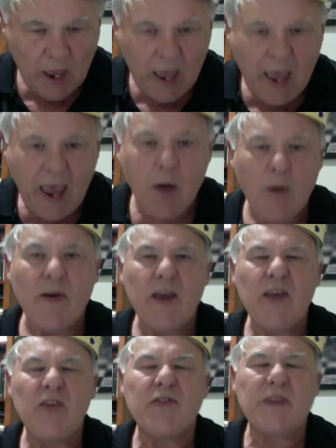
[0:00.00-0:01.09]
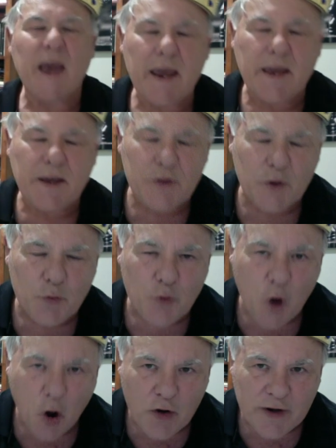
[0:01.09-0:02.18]
However, he's taken the
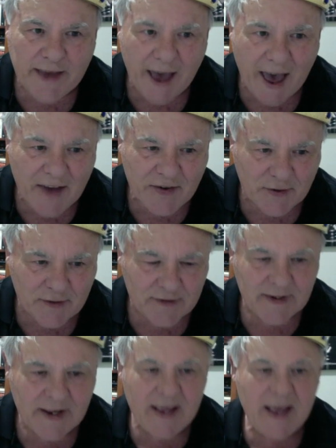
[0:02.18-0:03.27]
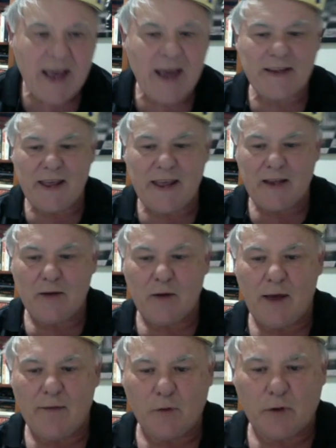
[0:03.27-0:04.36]
wrong castle. And then
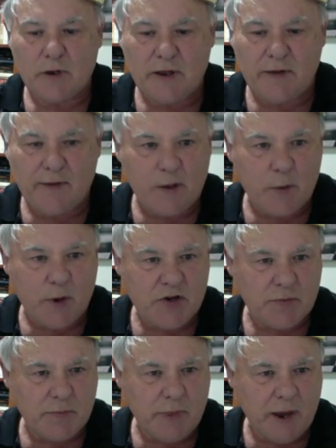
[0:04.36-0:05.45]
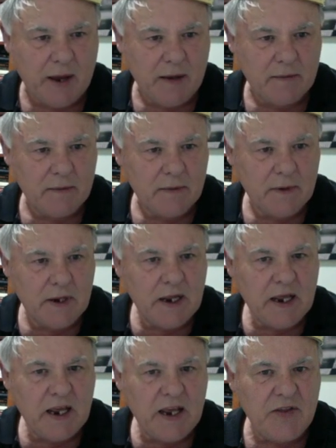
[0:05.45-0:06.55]
have a look at the evaluation bar.
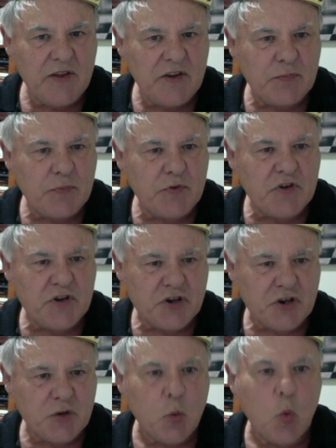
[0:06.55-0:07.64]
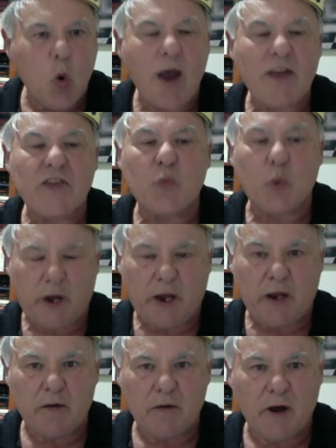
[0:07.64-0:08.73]
In this position, white's
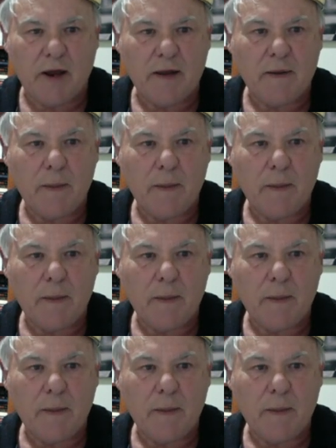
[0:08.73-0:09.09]
winning, right?